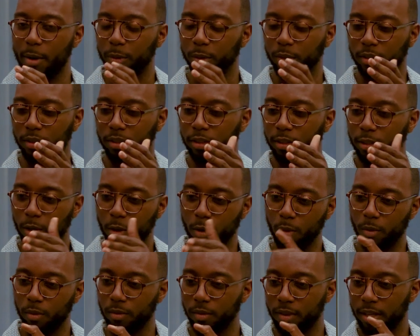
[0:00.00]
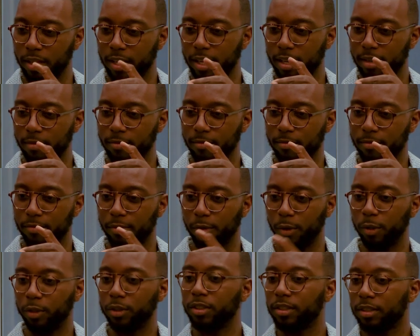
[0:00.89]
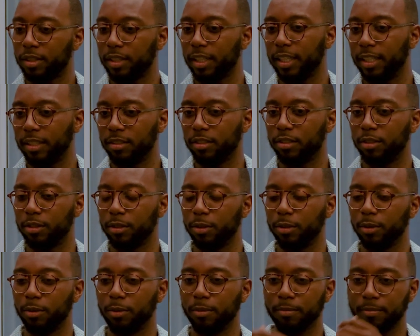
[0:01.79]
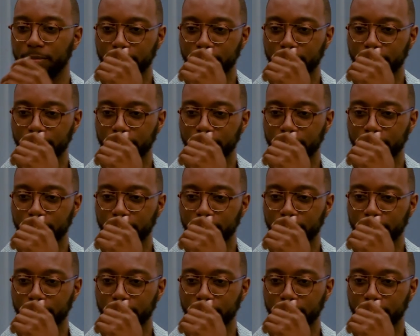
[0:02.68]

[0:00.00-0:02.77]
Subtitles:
so versed into